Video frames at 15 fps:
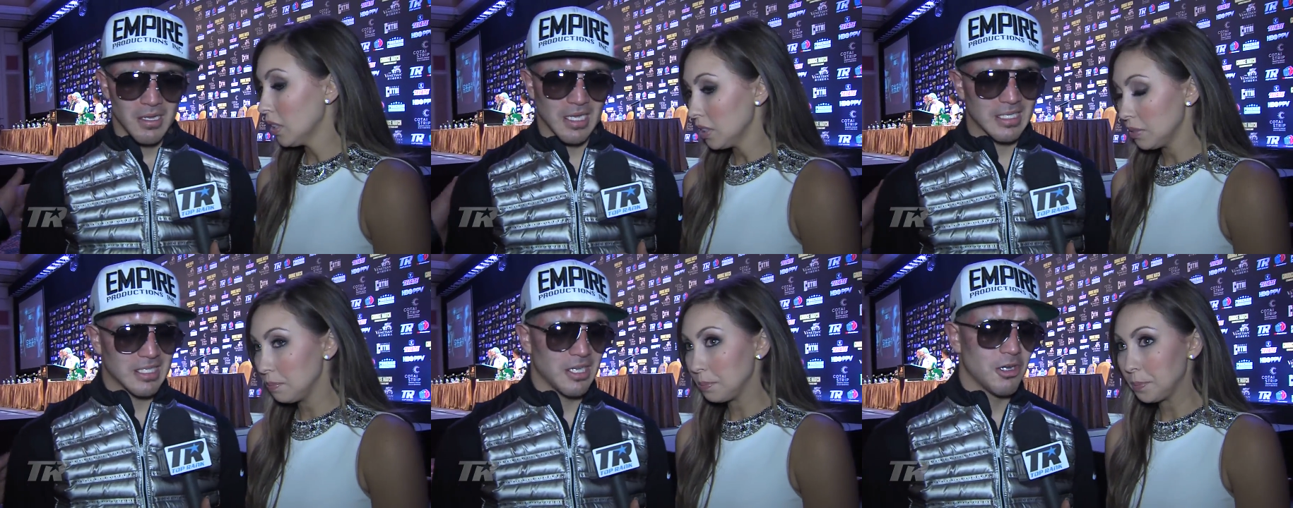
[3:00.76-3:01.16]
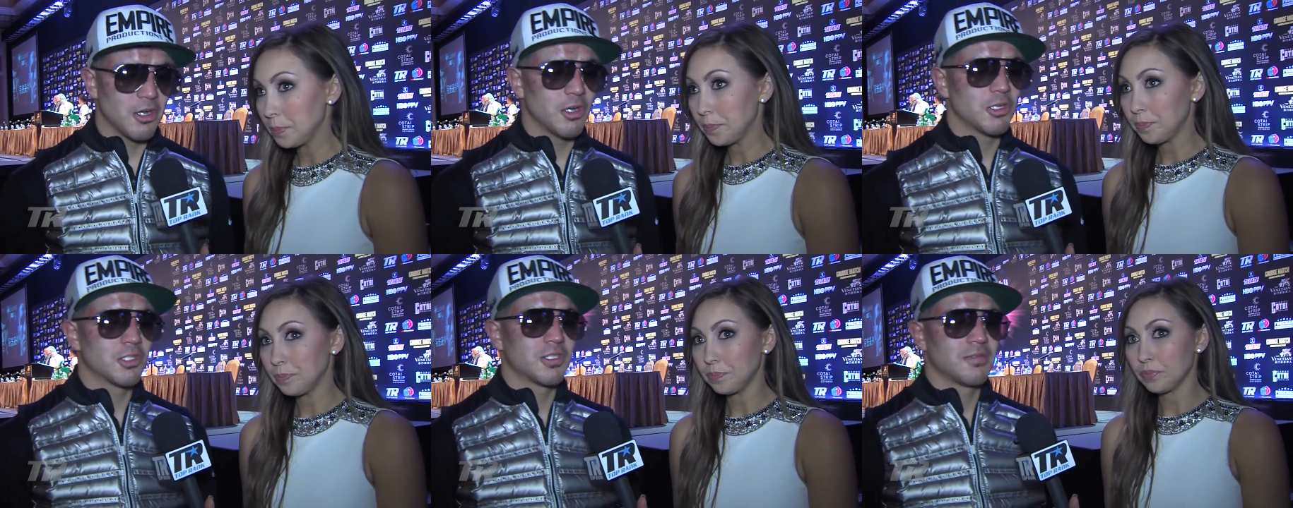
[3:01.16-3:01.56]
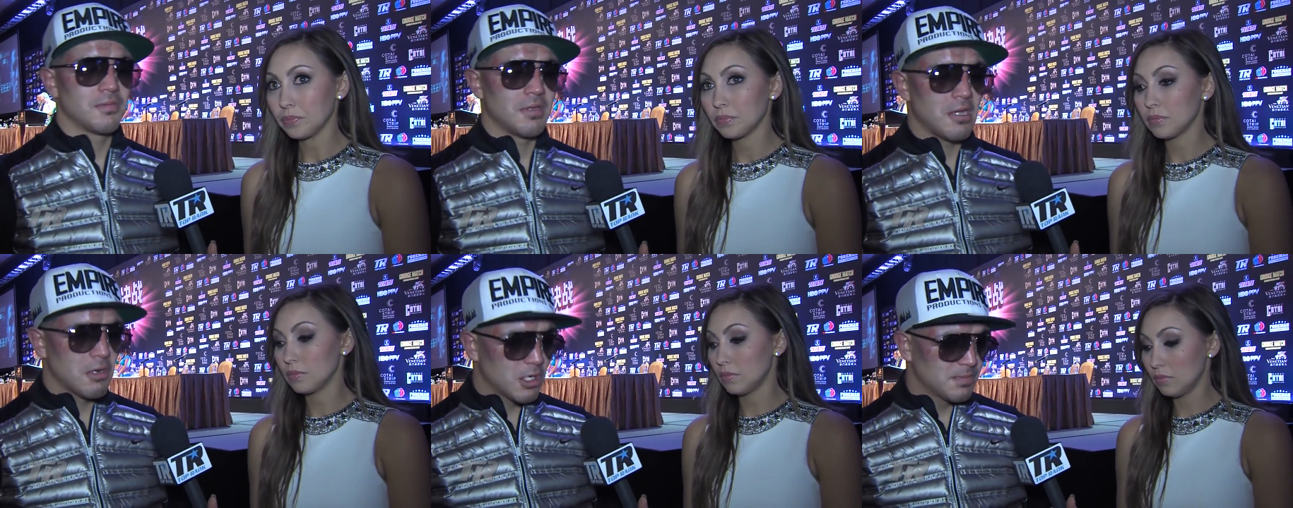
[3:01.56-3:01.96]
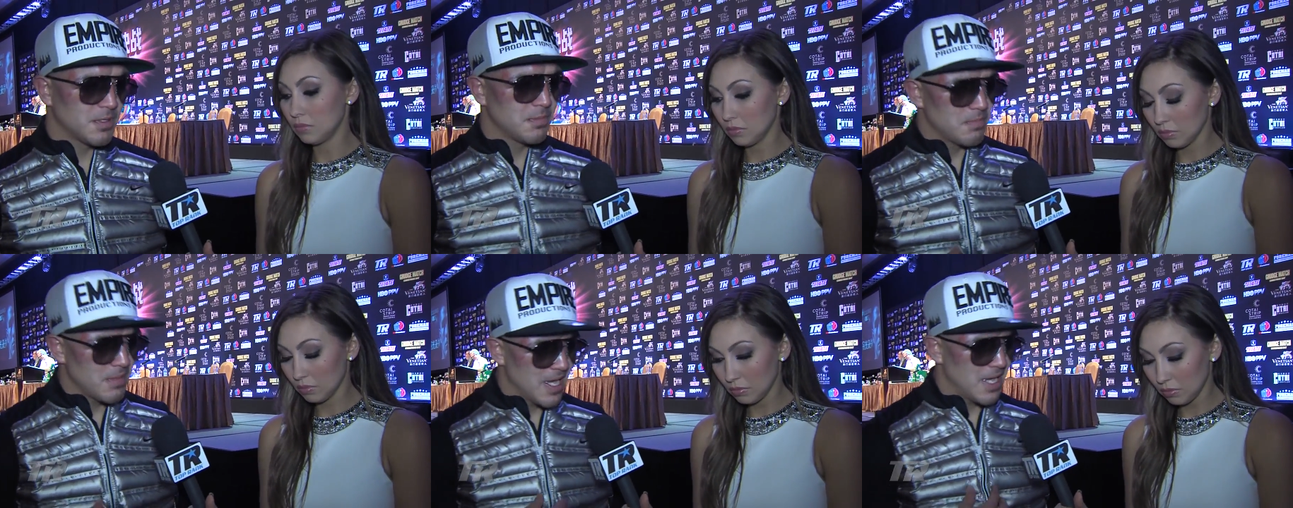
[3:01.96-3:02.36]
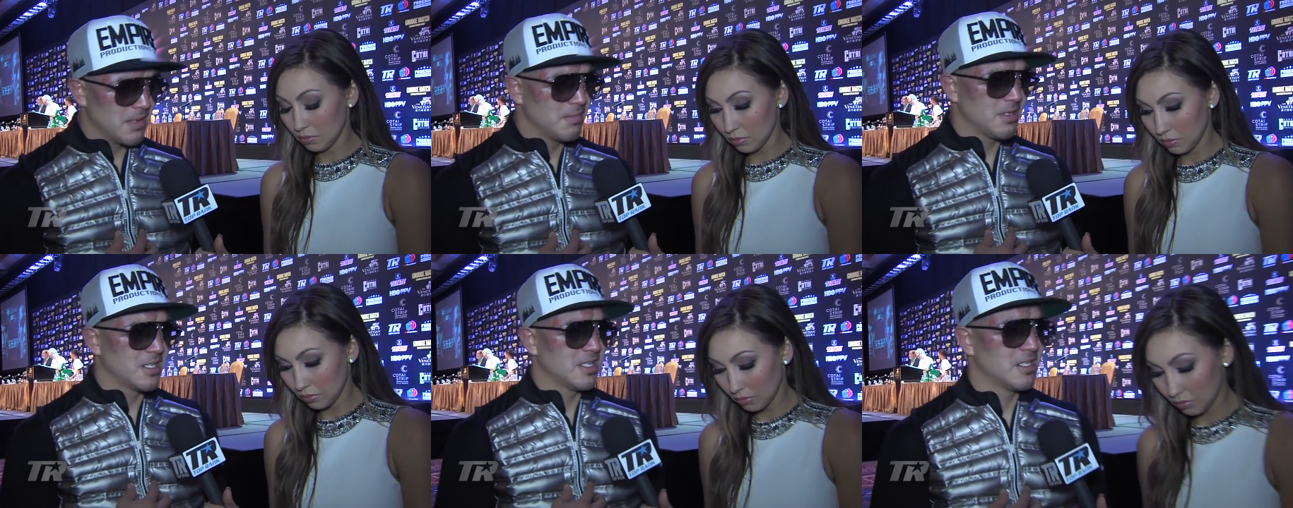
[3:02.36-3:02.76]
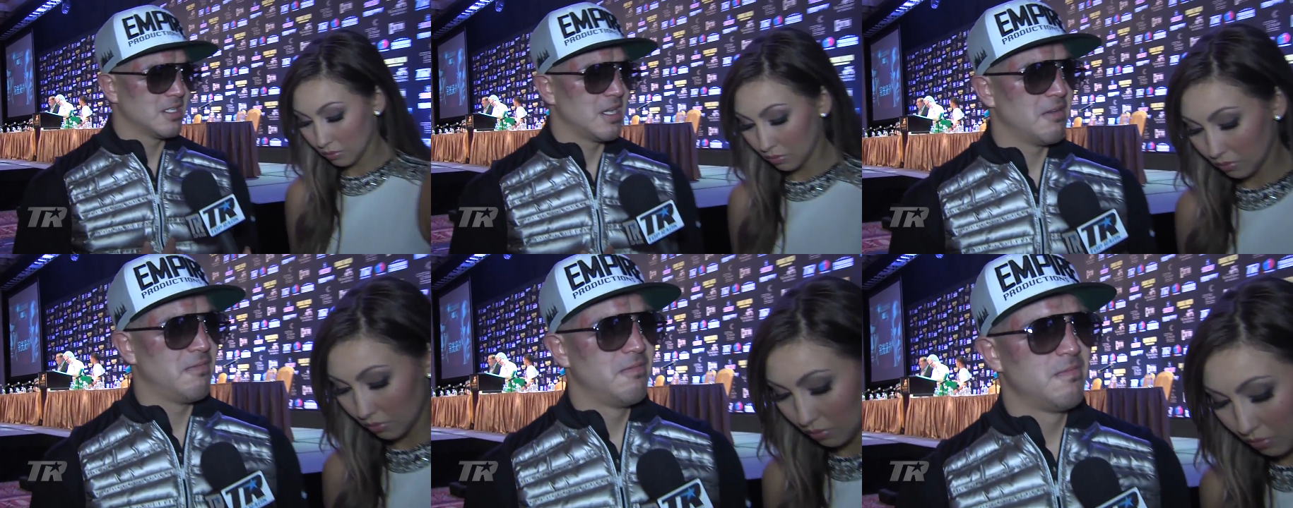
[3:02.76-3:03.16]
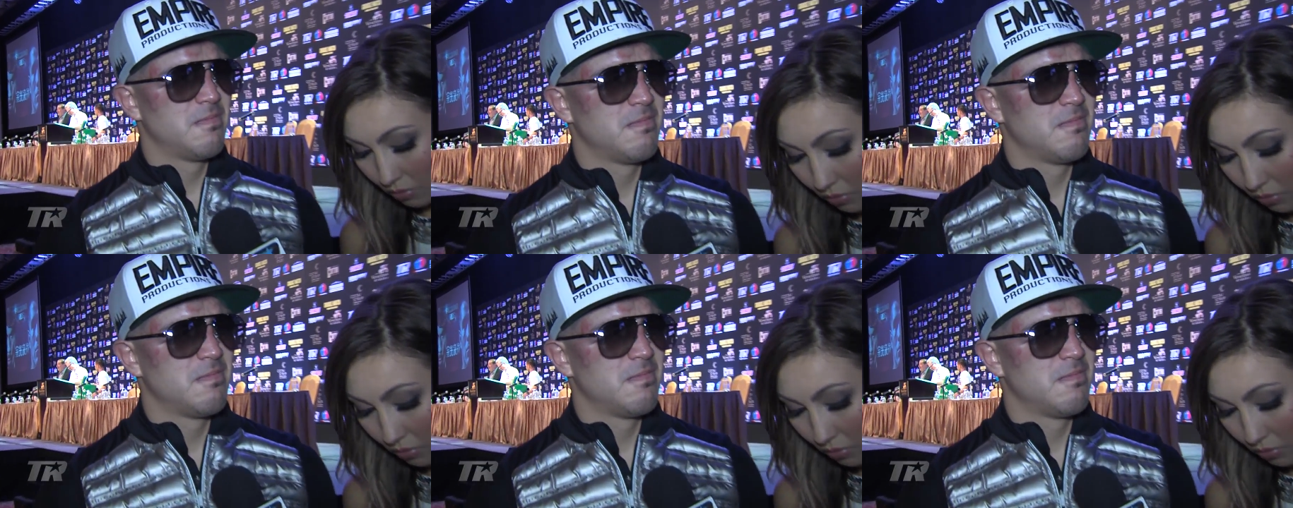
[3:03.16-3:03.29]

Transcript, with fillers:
Speaker 1: Like I said, it hurts. It hurts me bad because I,